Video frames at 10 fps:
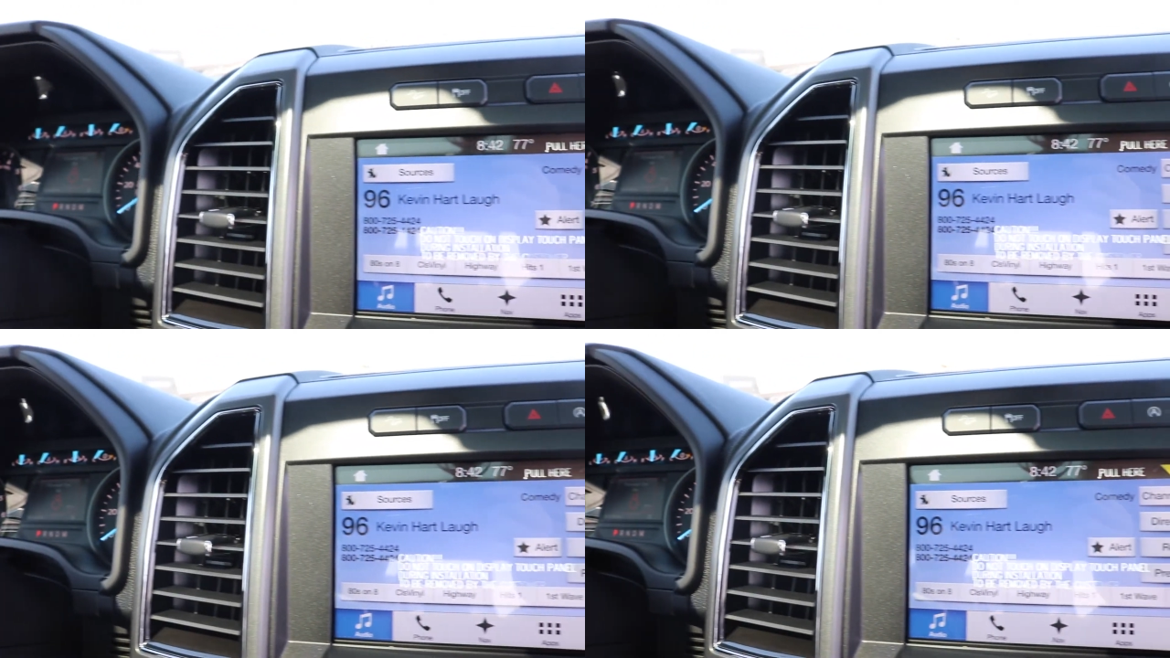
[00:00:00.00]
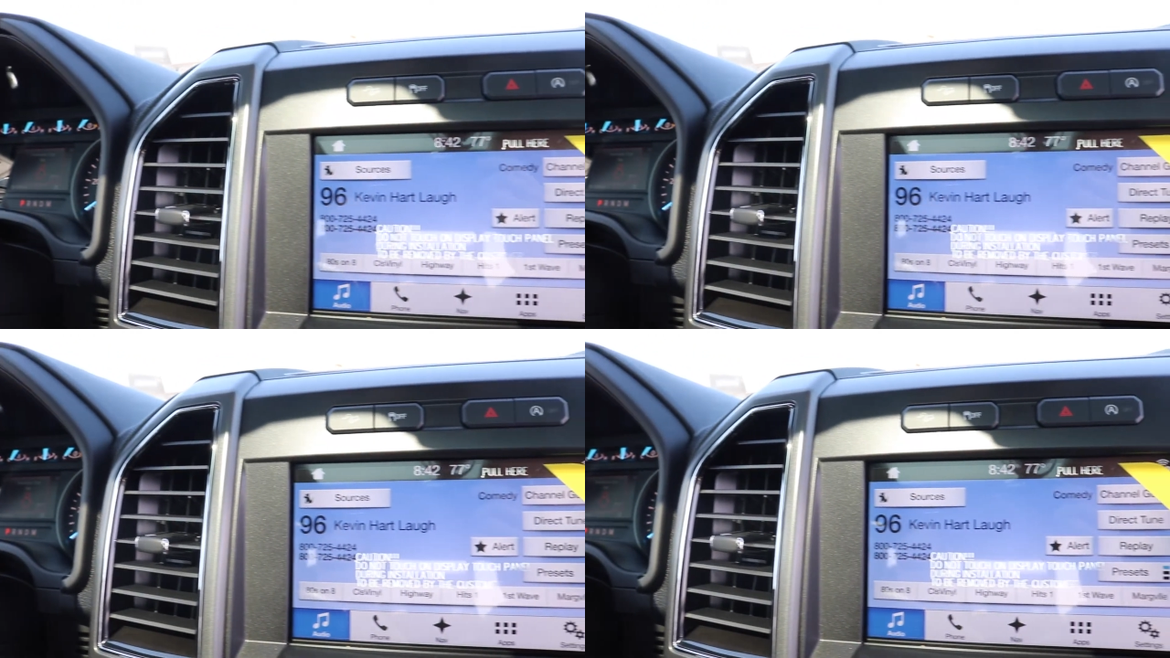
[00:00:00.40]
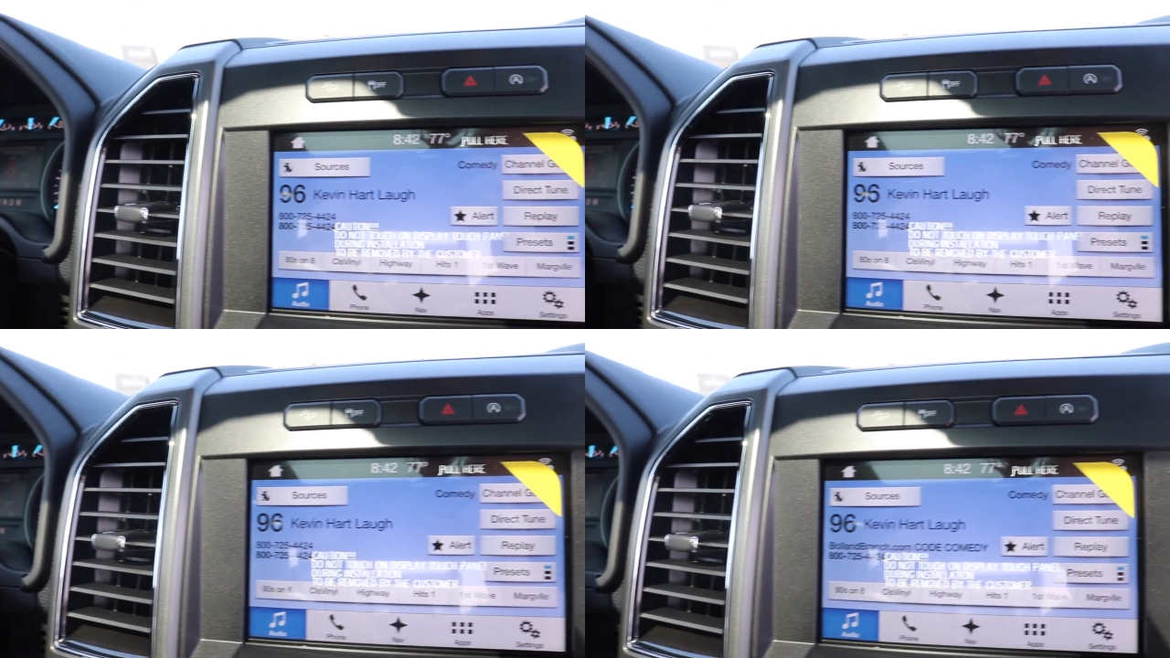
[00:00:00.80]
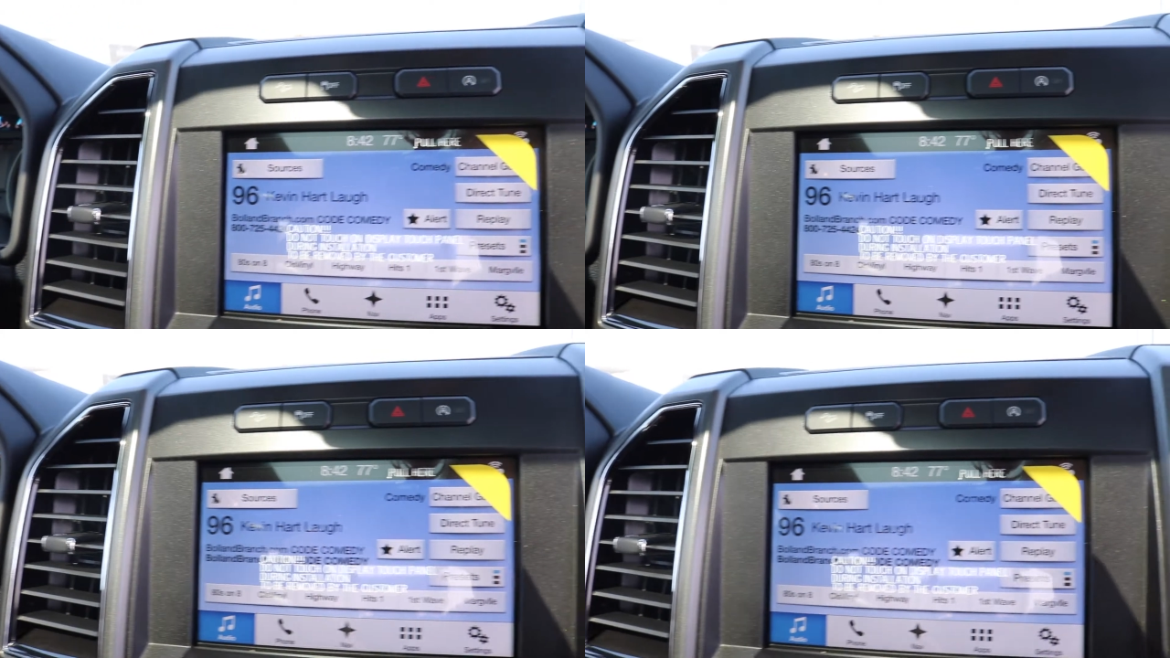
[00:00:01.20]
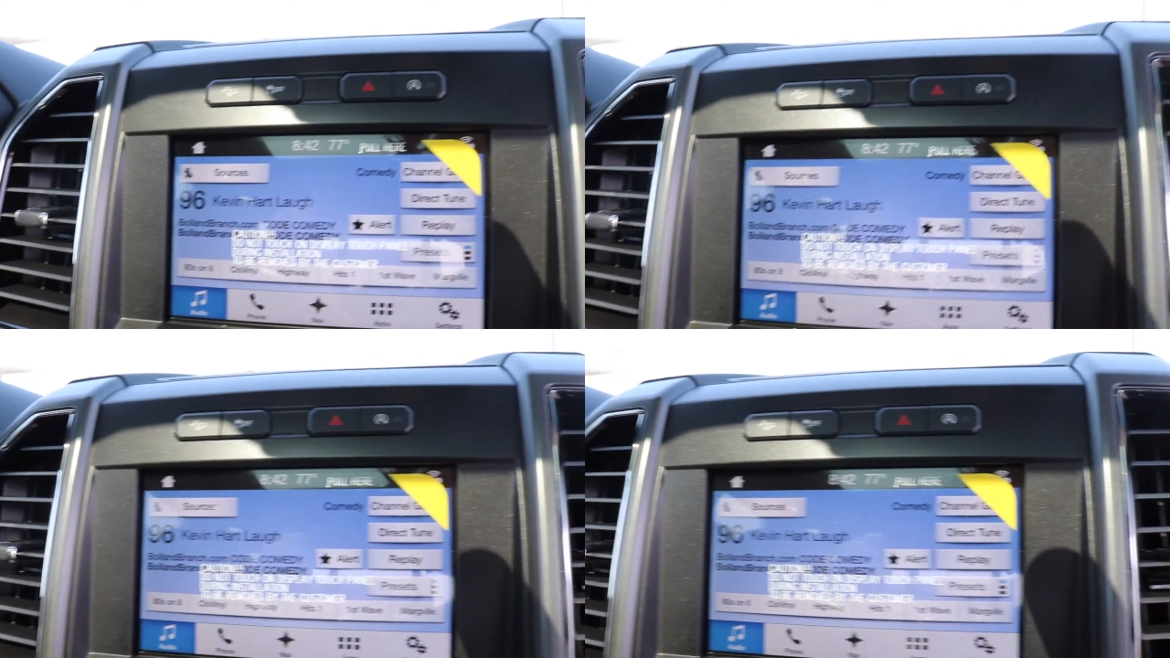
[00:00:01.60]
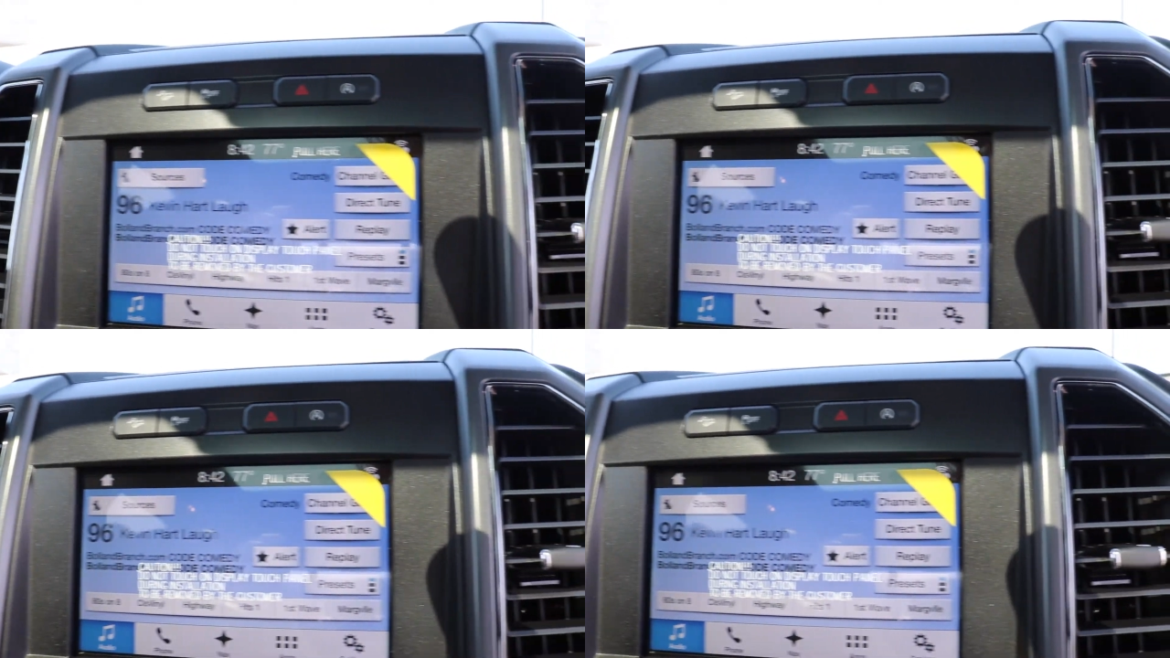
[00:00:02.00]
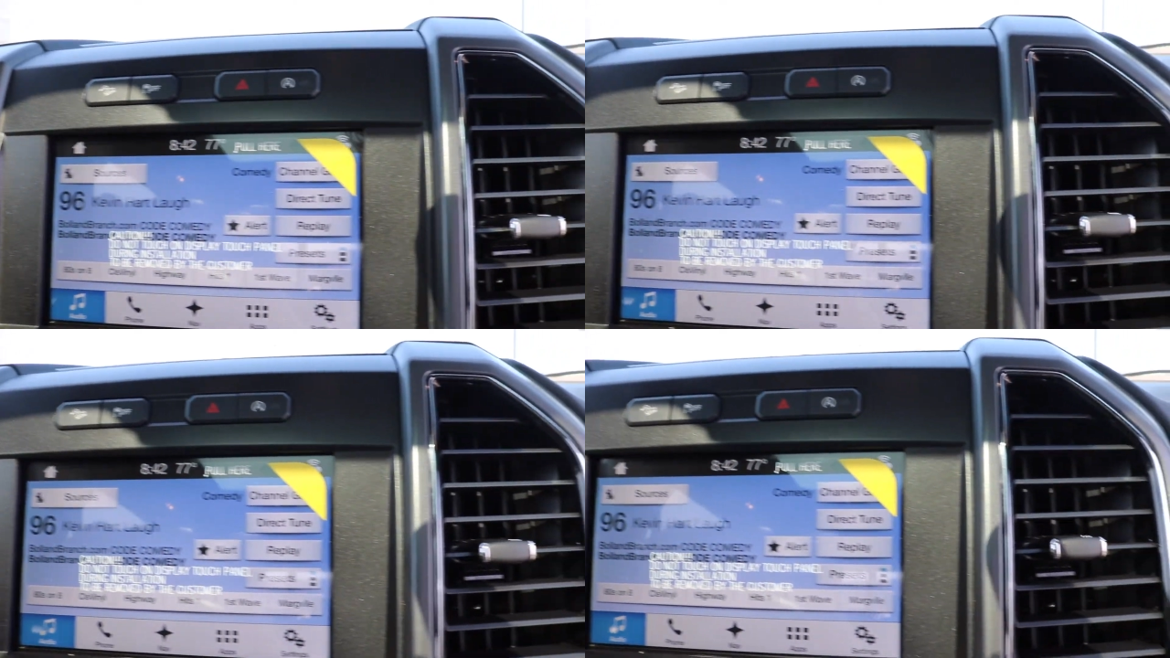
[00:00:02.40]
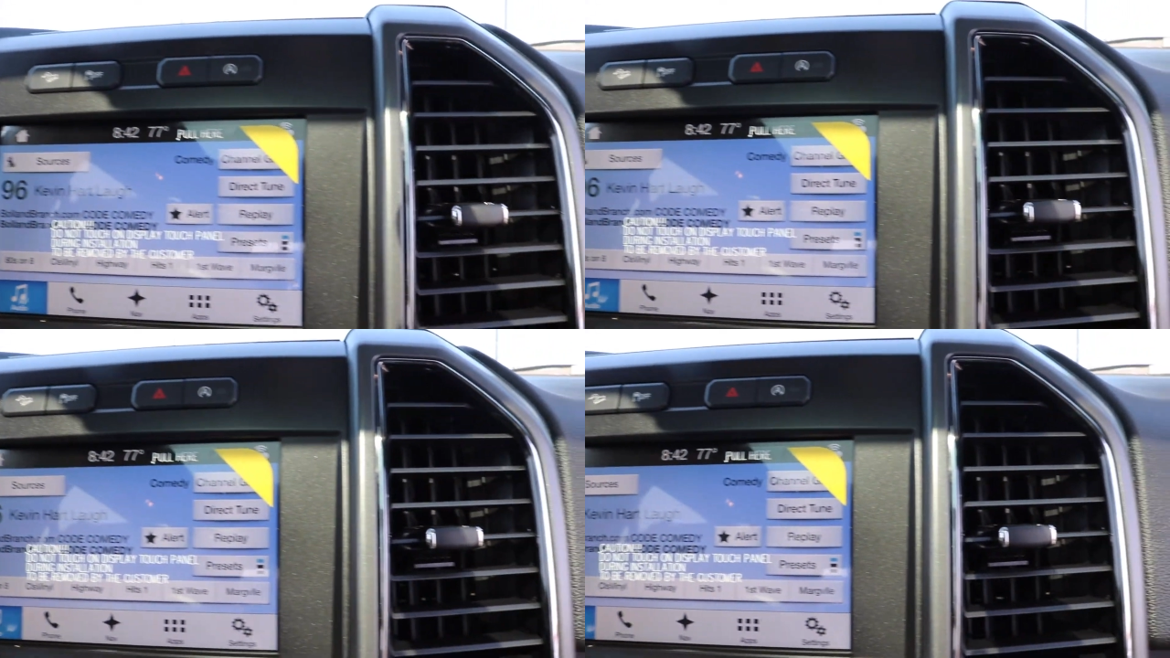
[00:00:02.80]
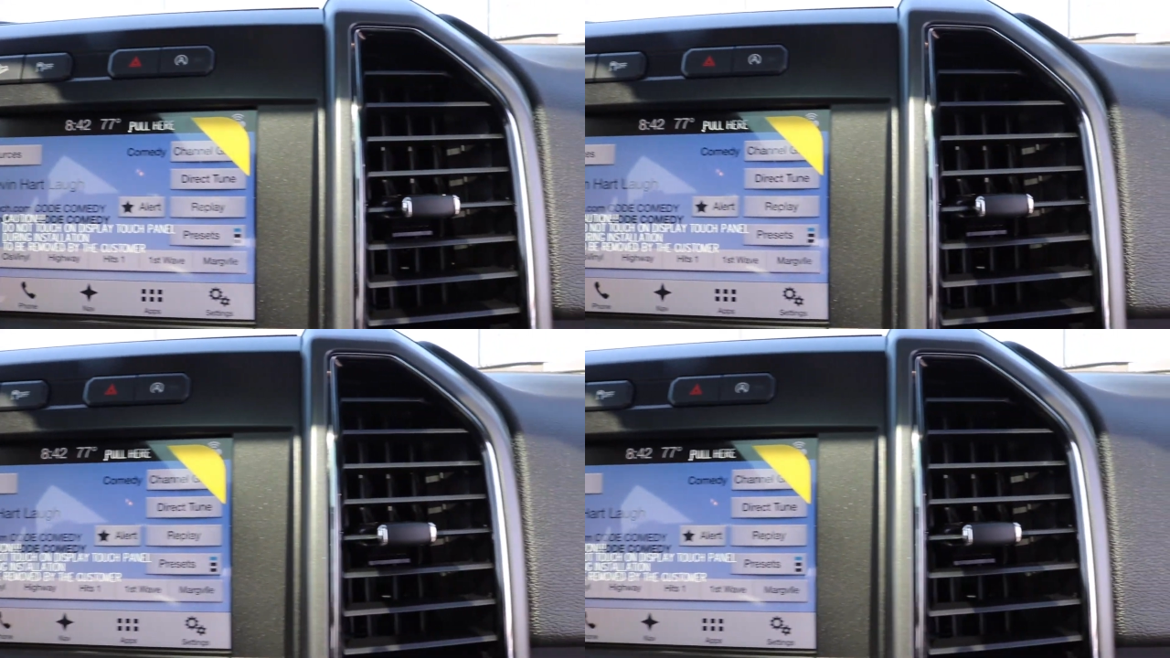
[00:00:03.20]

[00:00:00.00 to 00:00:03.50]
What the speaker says: (no speaker visible)